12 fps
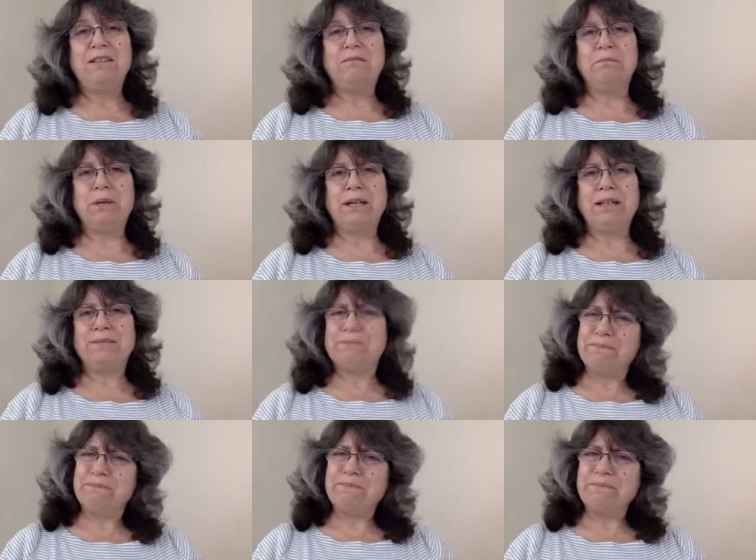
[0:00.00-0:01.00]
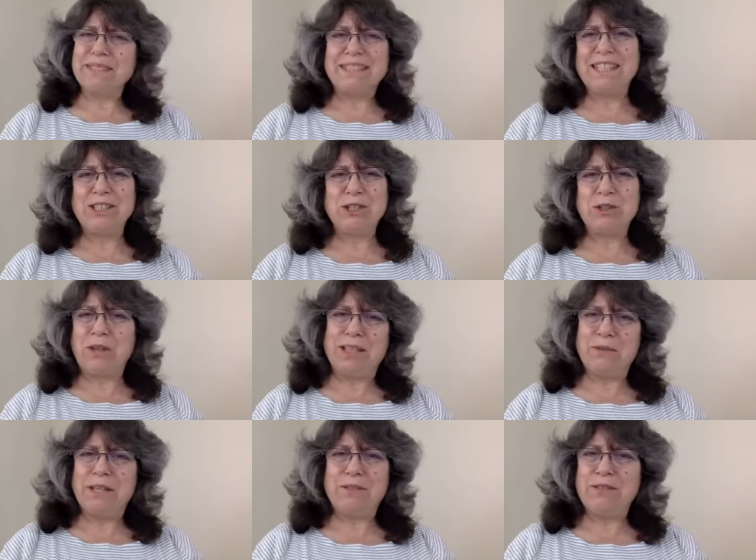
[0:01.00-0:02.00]
but essential oil
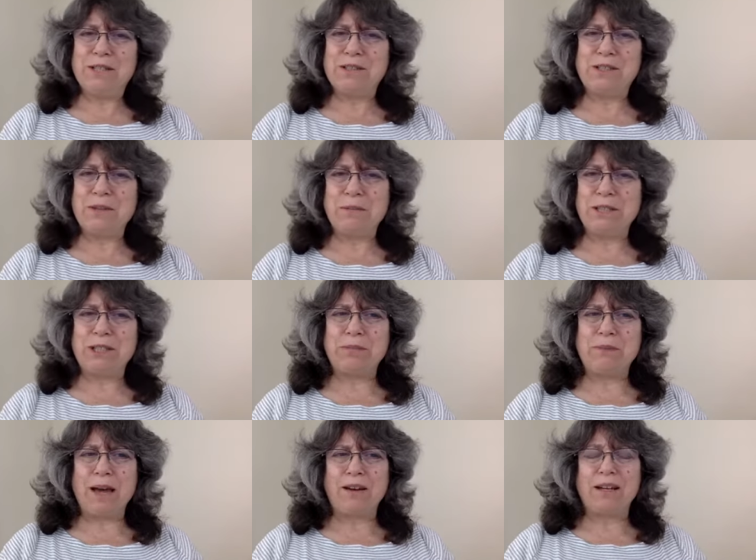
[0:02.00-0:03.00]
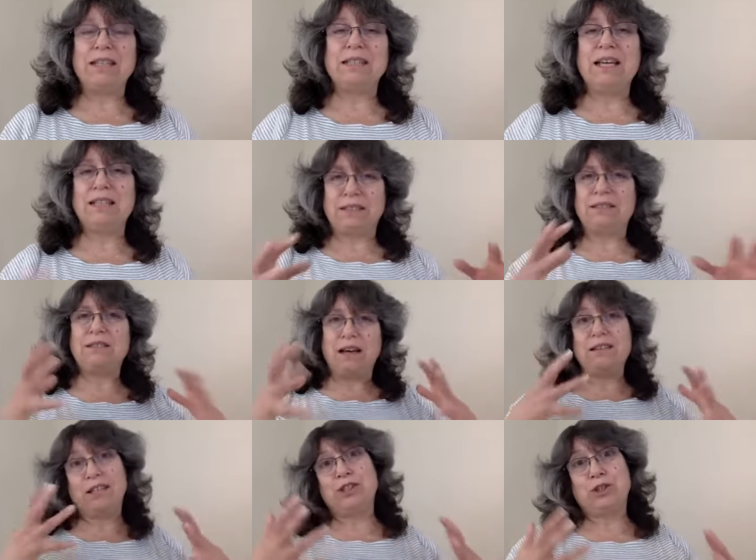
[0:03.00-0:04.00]
we don't know so much about it unless
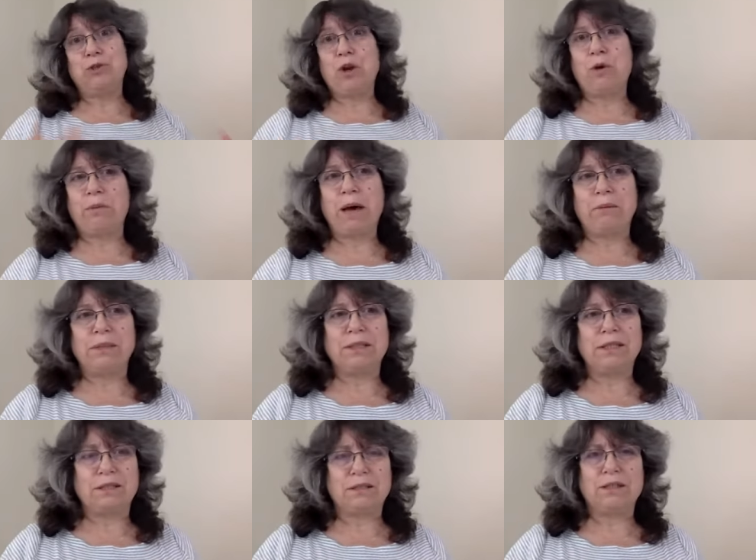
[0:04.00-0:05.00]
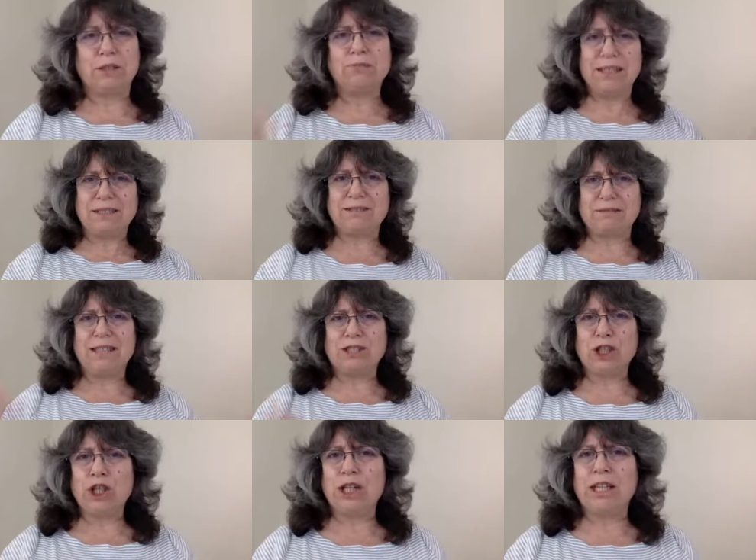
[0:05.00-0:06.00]
unless you know about melissa so let's let's
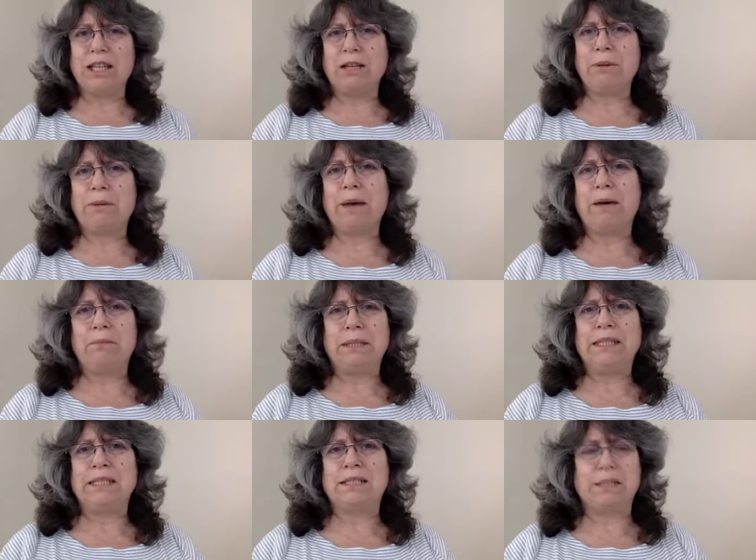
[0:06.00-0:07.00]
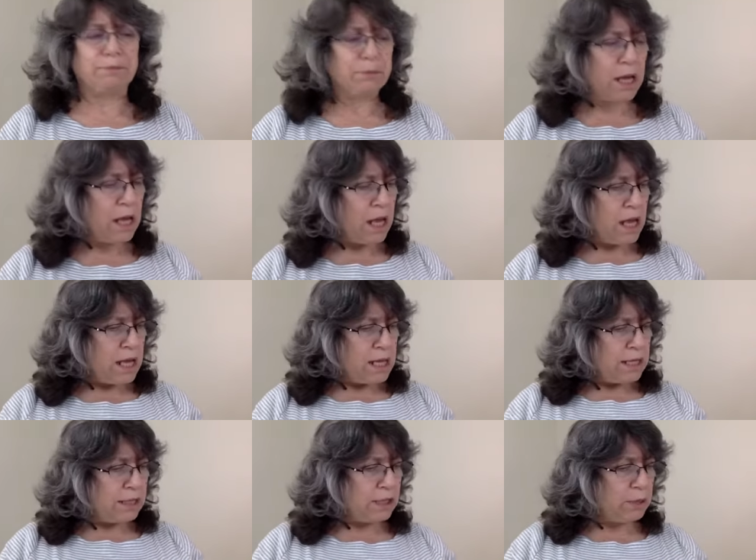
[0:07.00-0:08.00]
learn a little bit about melissa
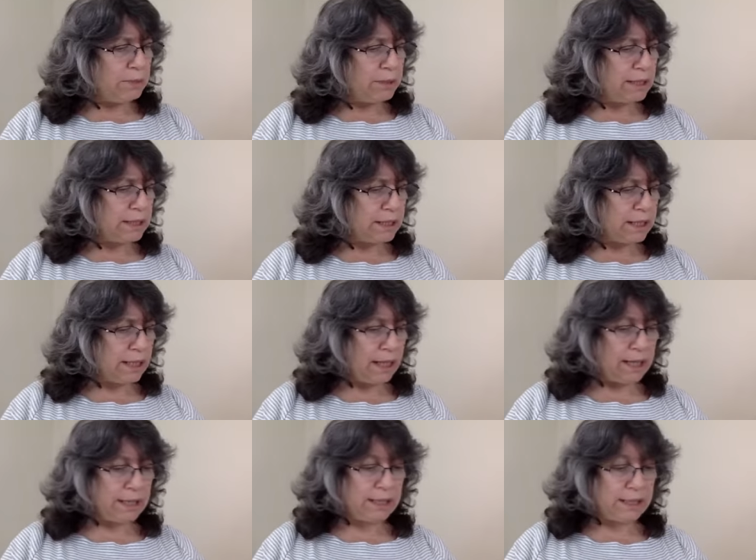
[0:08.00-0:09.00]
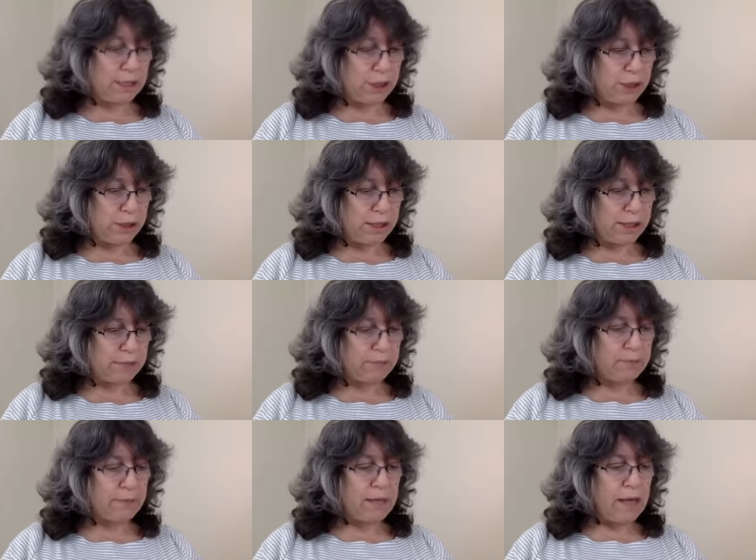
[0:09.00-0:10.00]
so melissa is citrus
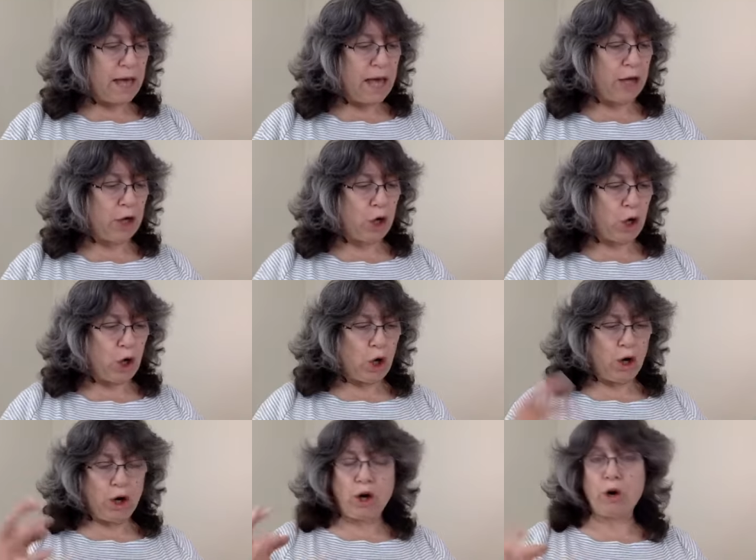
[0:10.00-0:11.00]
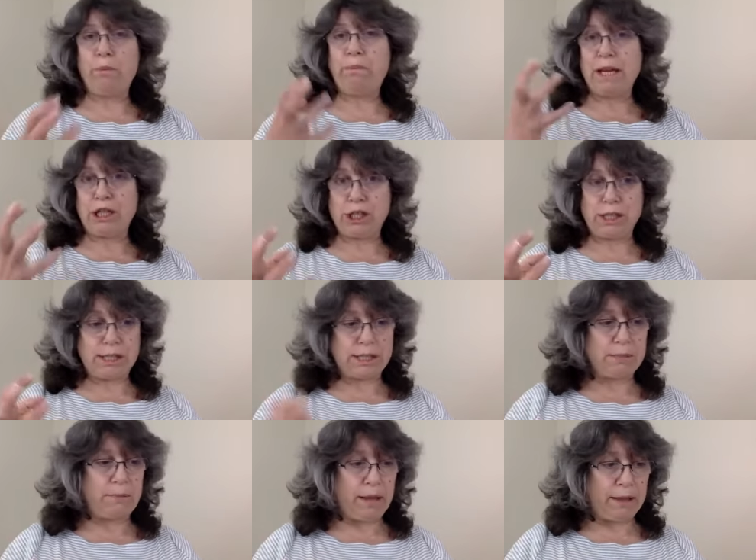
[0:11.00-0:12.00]
and herbaceous
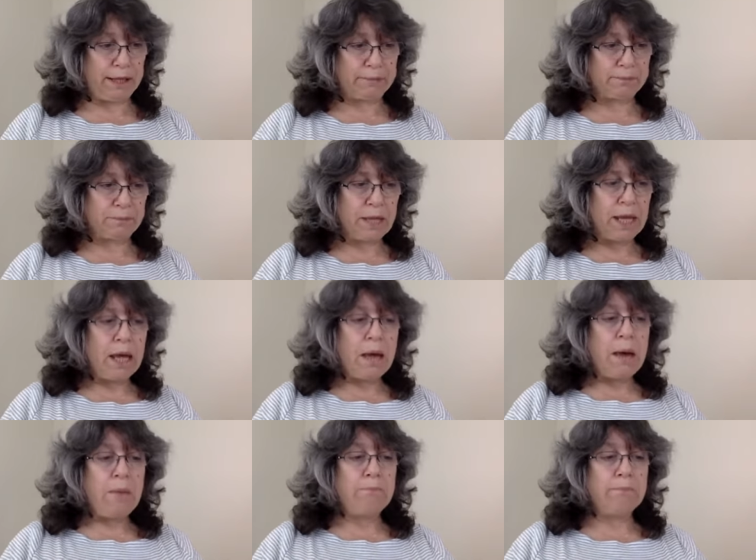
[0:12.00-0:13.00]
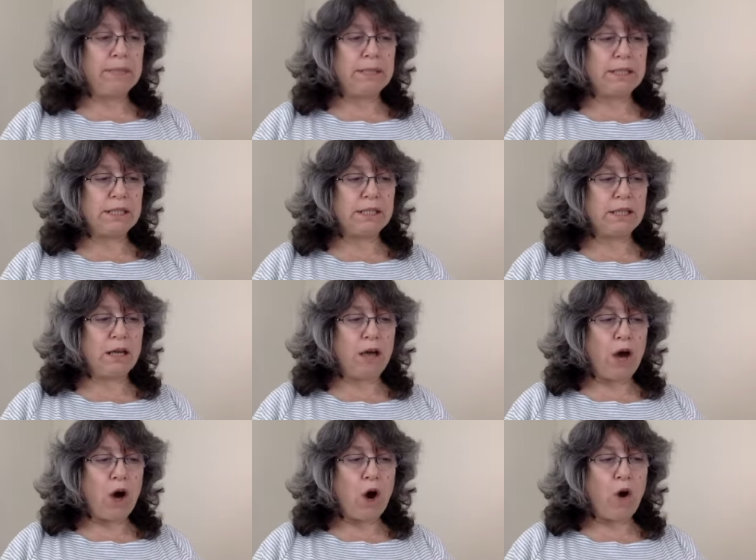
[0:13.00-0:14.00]
smelling melissa
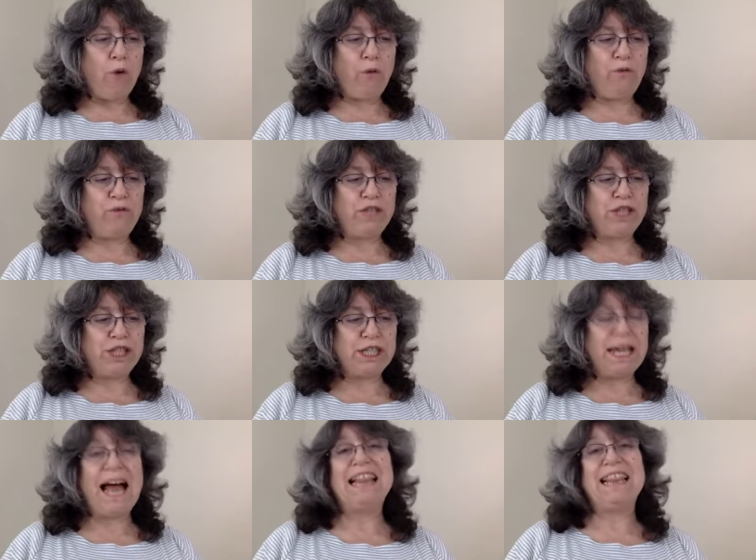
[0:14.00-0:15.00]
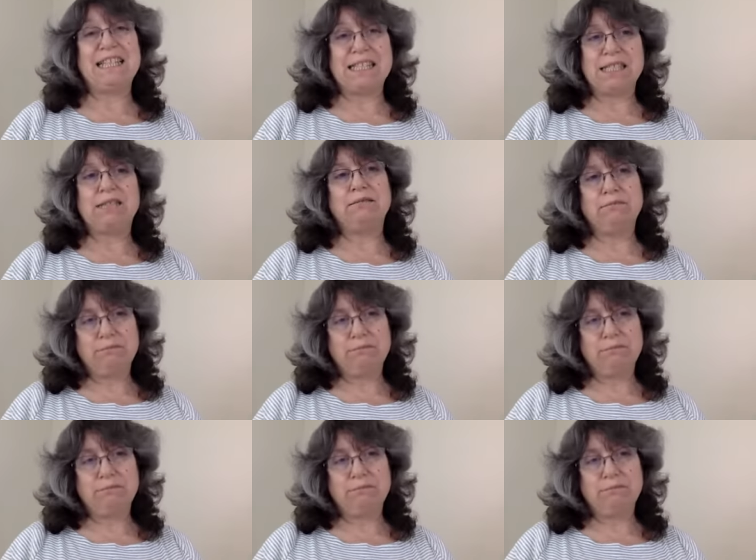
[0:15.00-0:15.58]
officinalis